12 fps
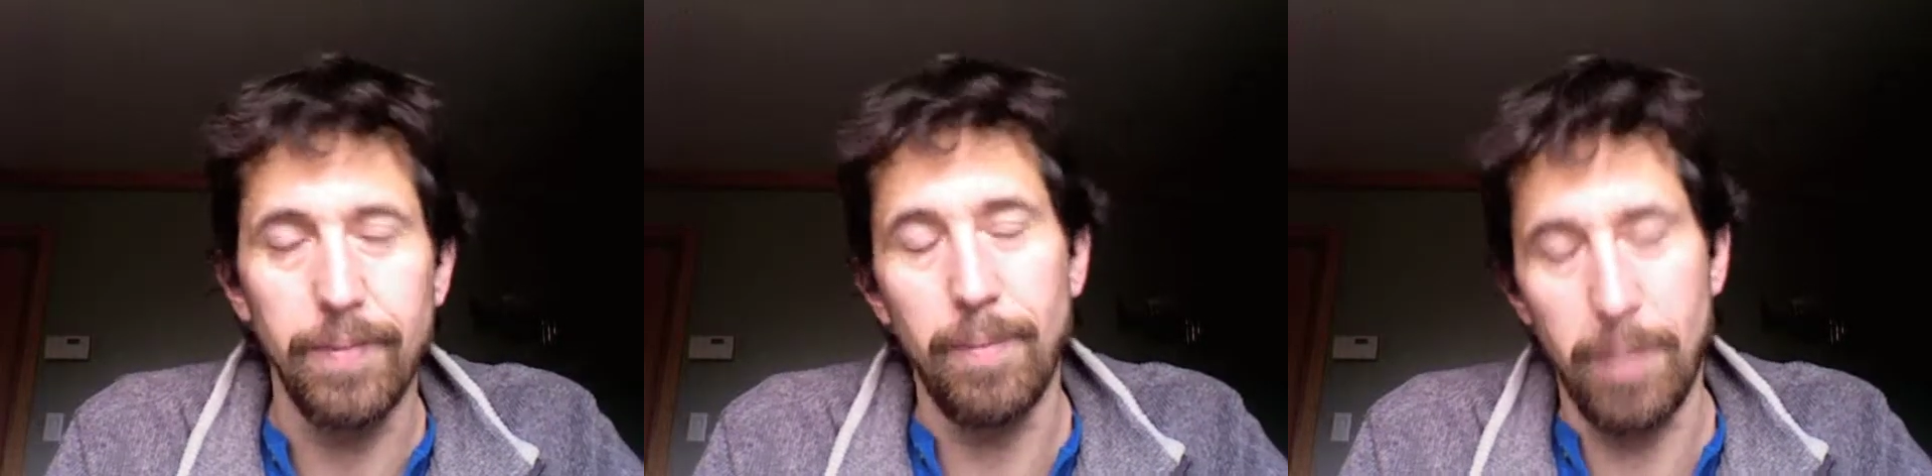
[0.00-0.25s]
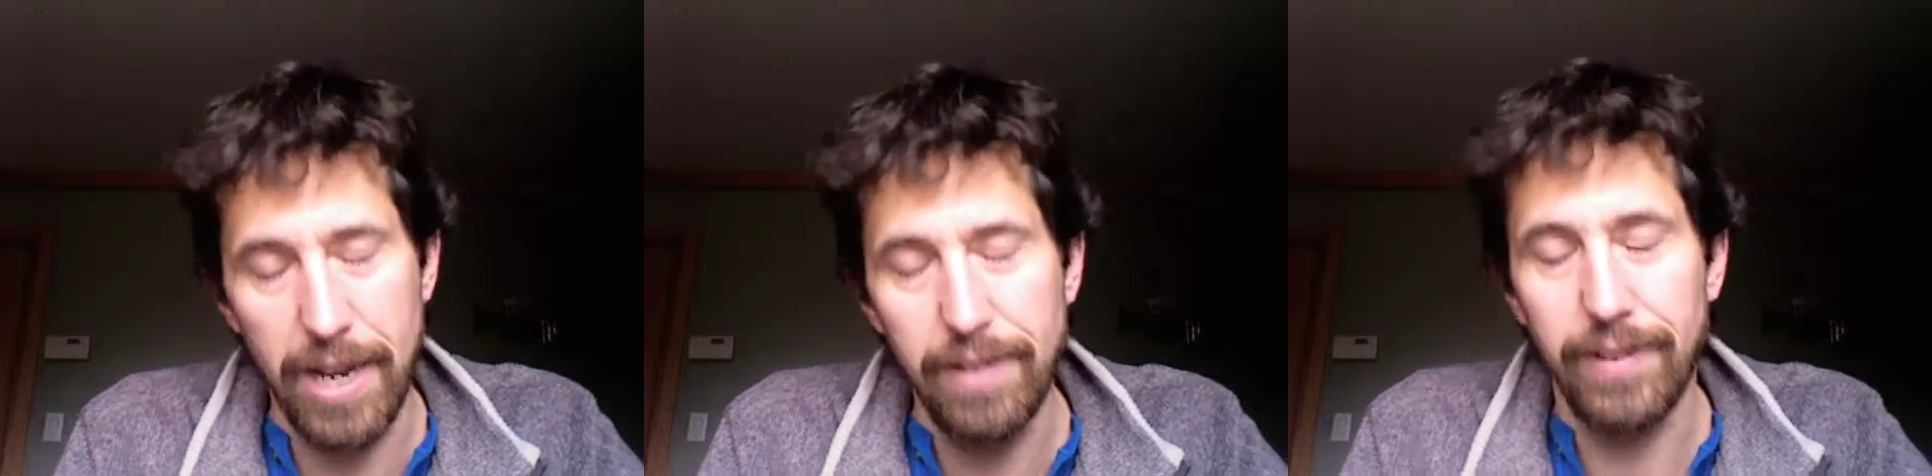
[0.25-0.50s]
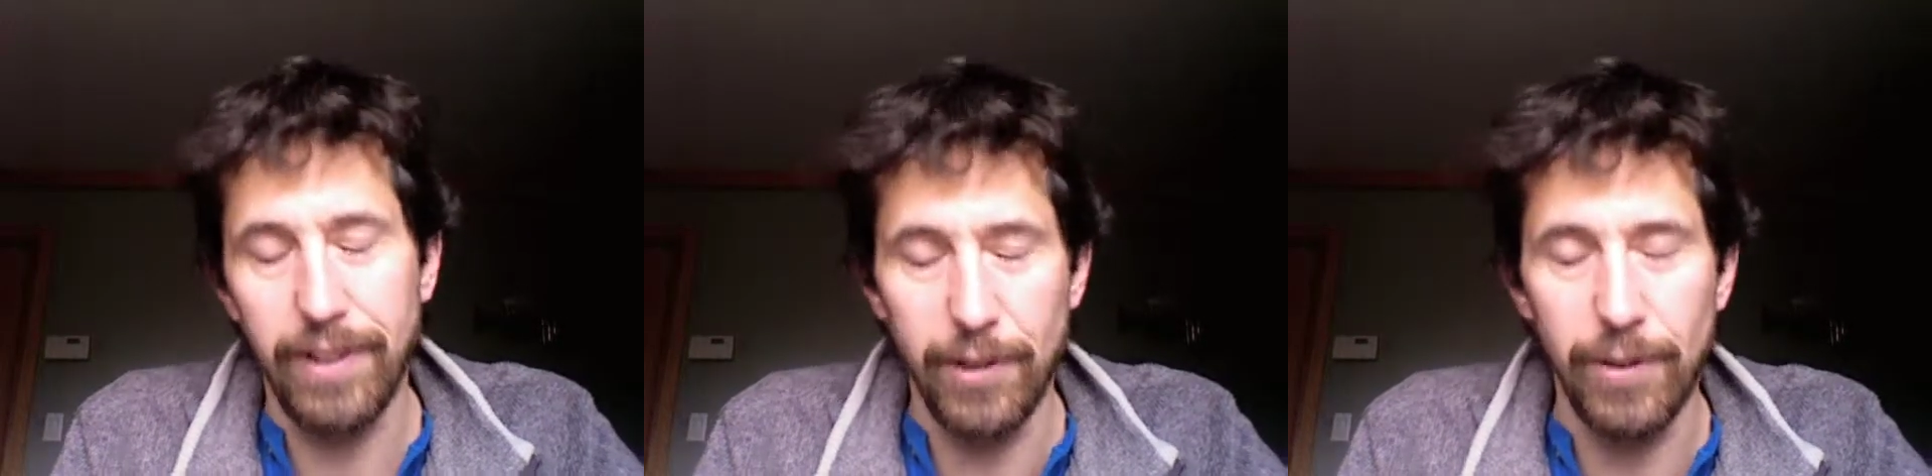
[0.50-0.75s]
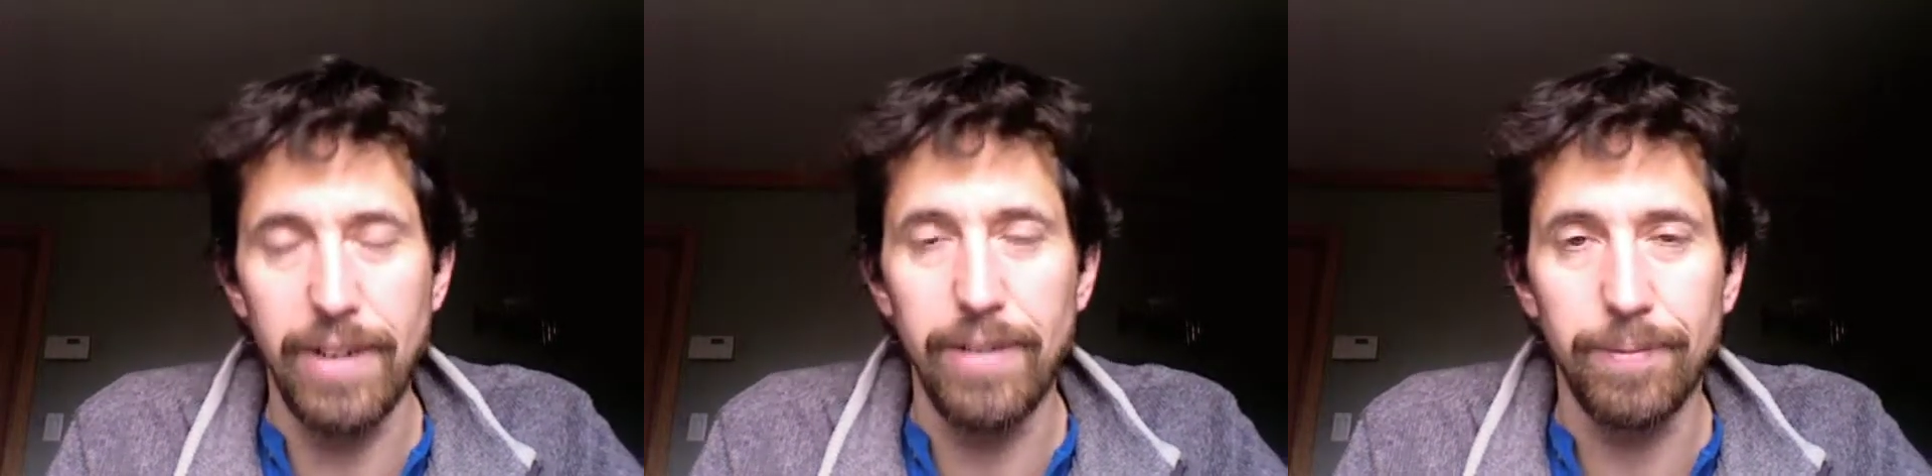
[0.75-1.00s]
But you know
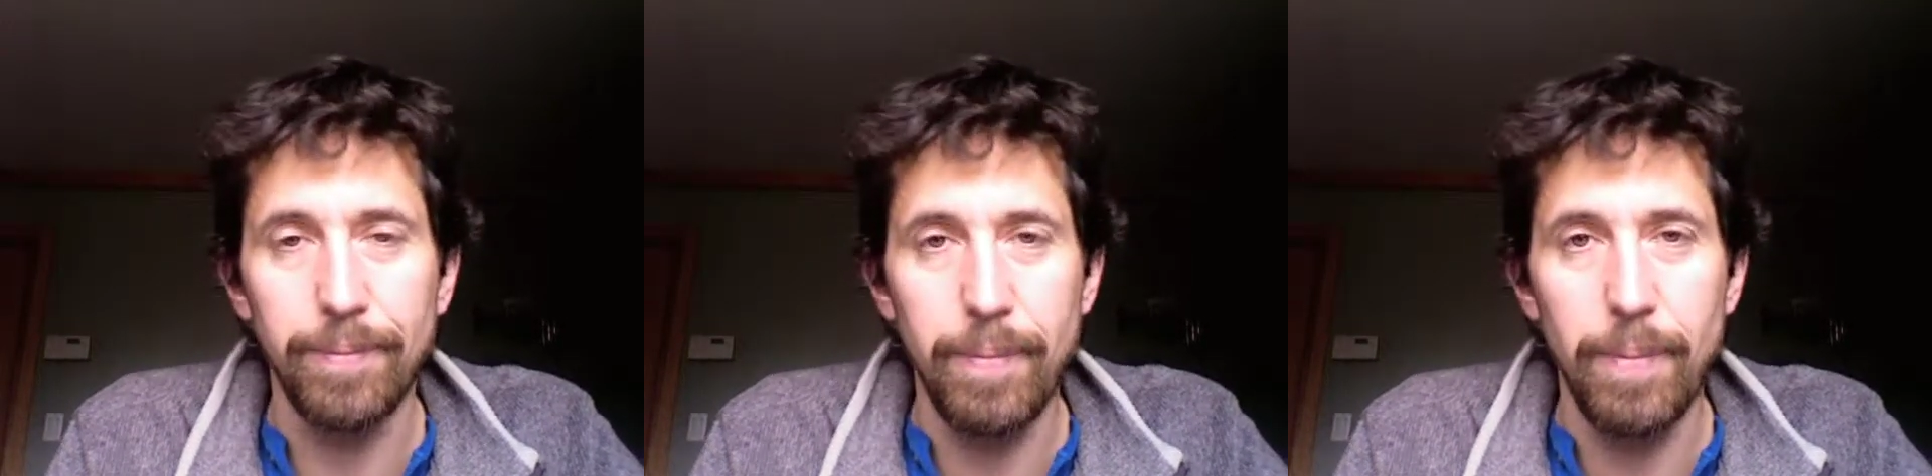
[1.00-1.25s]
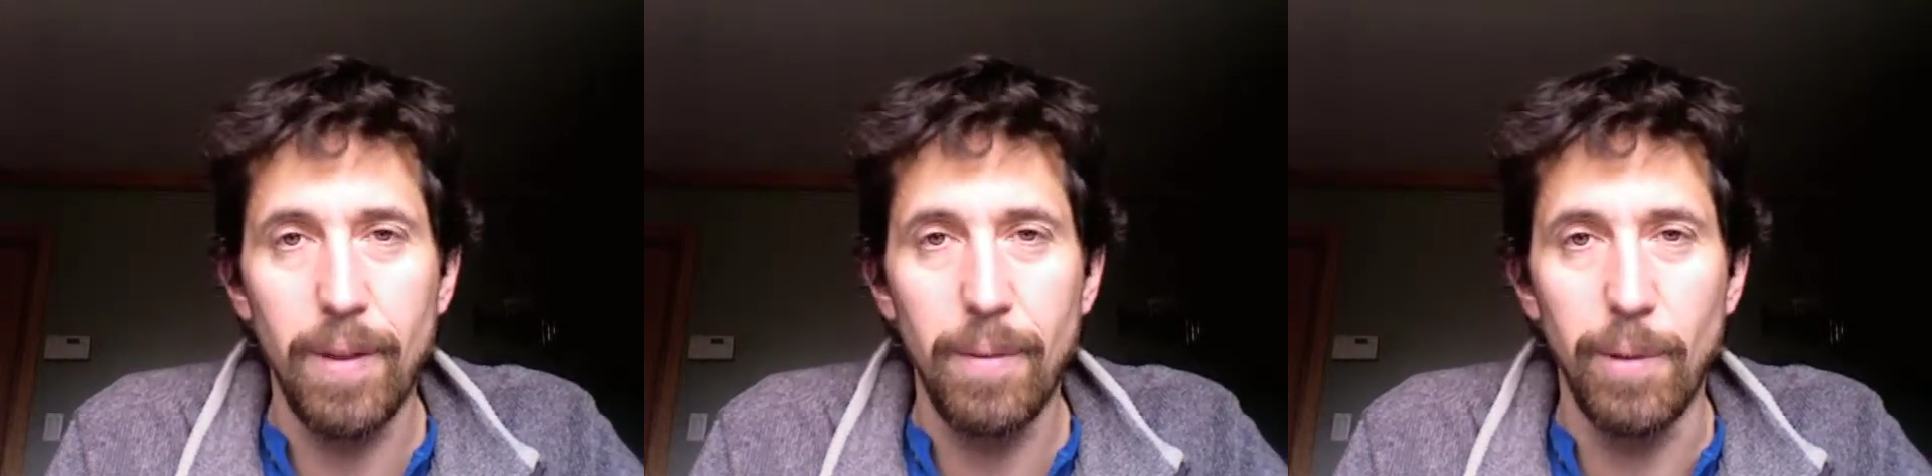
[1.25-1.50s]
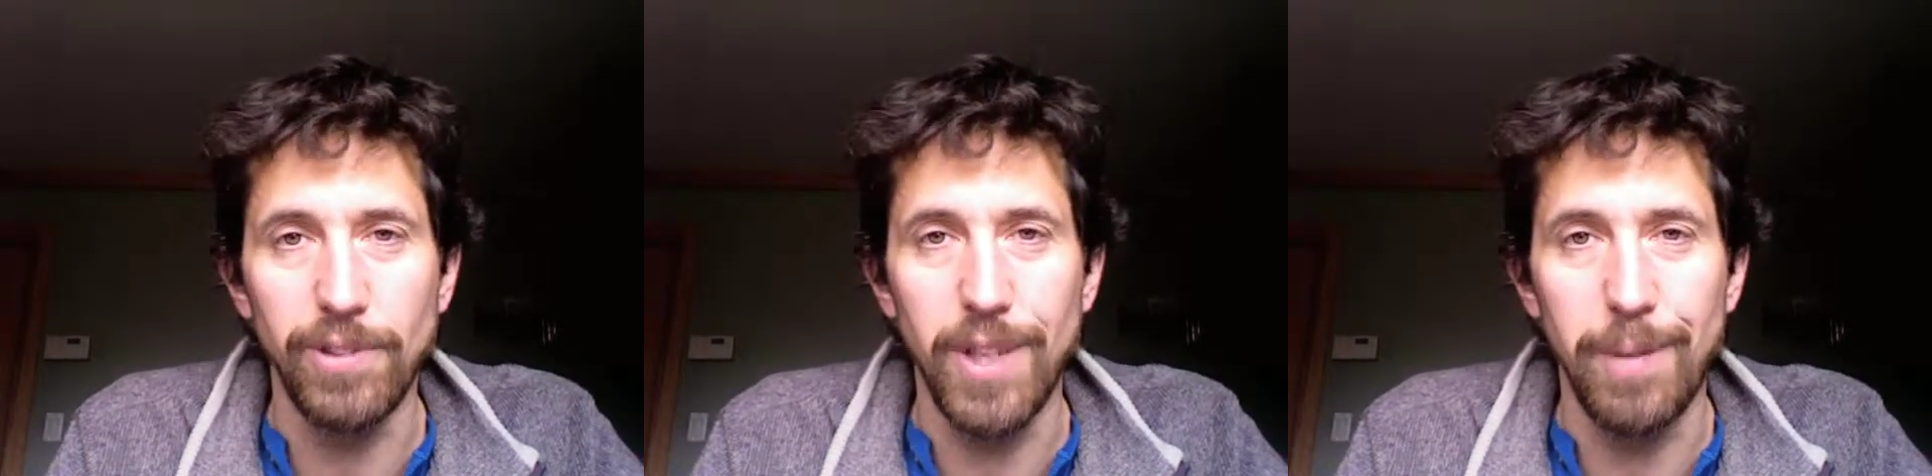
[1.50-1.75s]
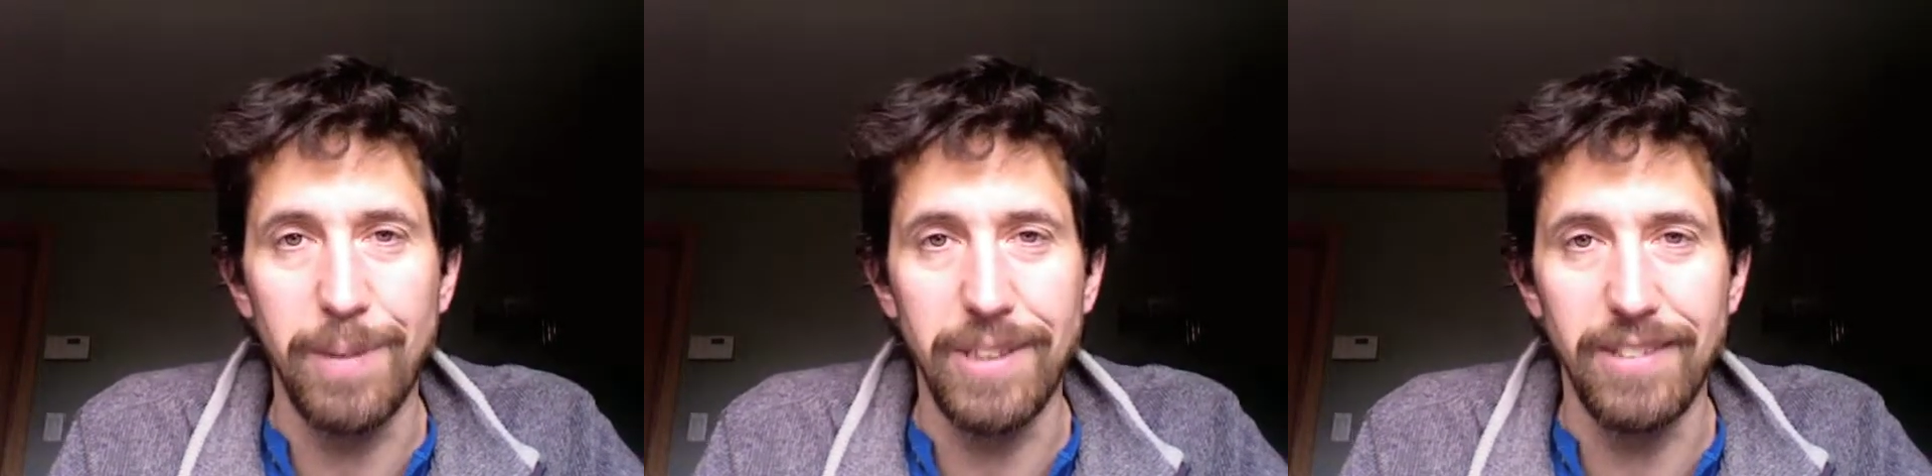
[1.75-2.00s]
what? Most
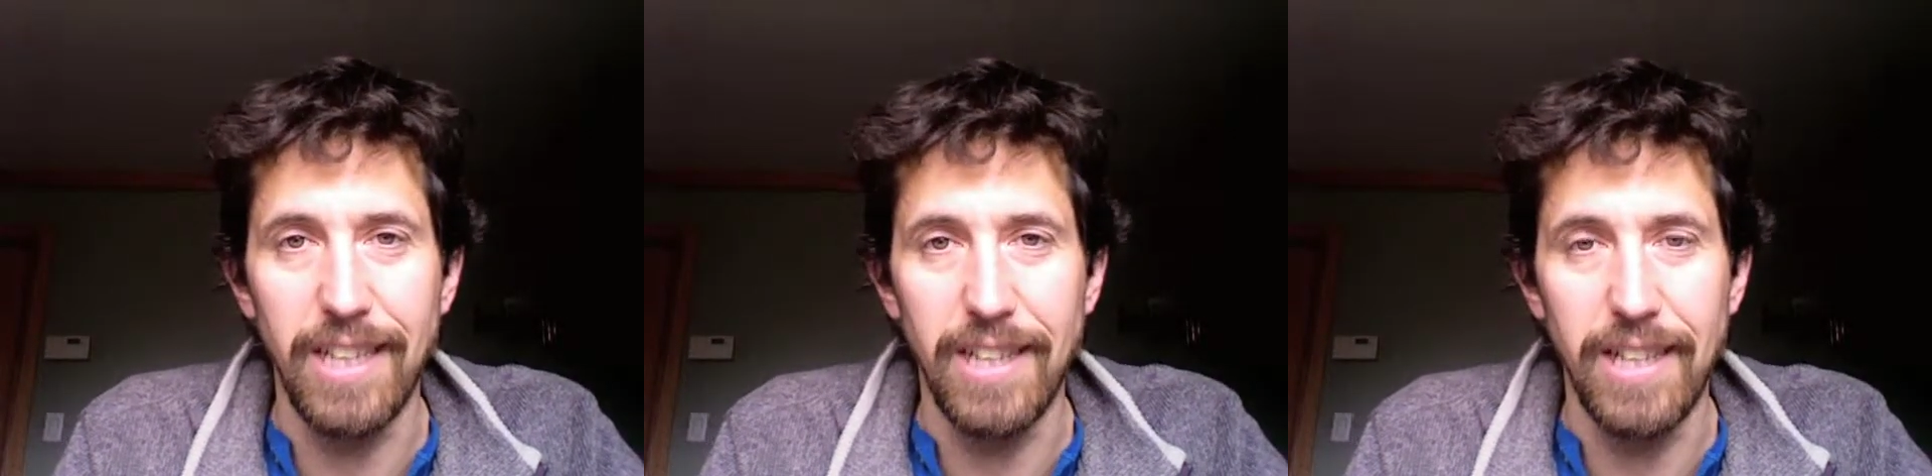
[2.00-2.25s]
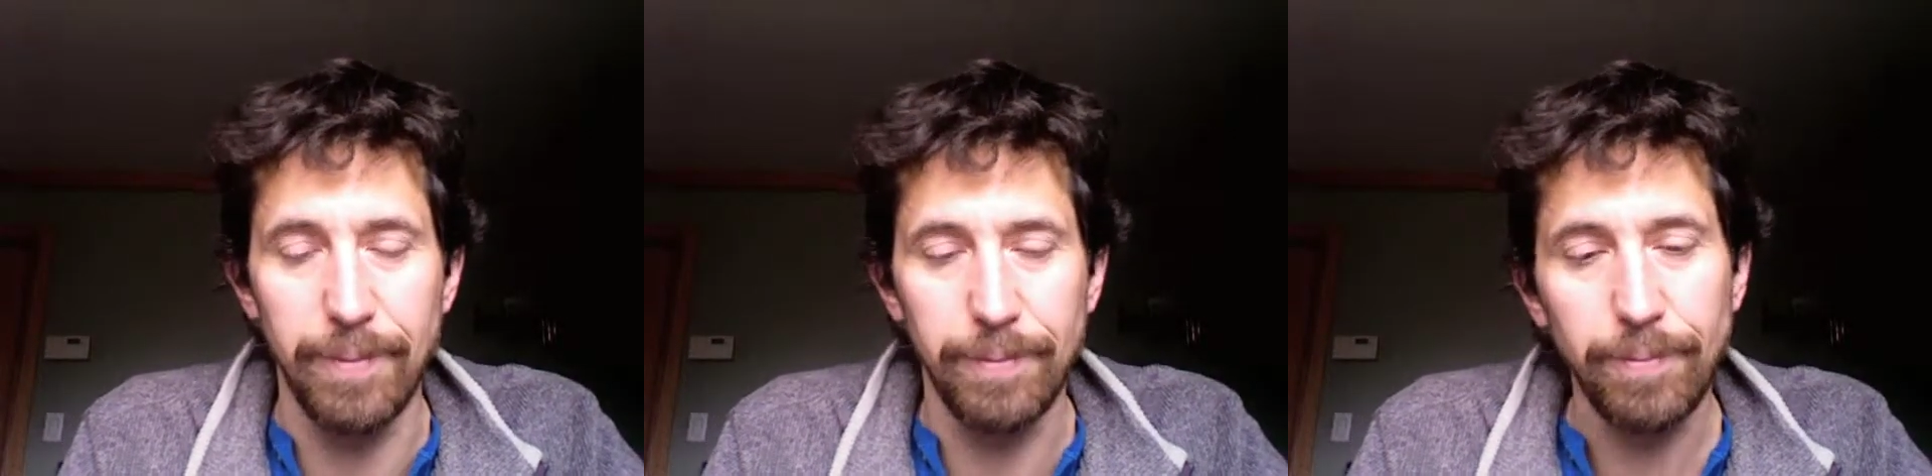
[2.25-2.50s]
companies say that.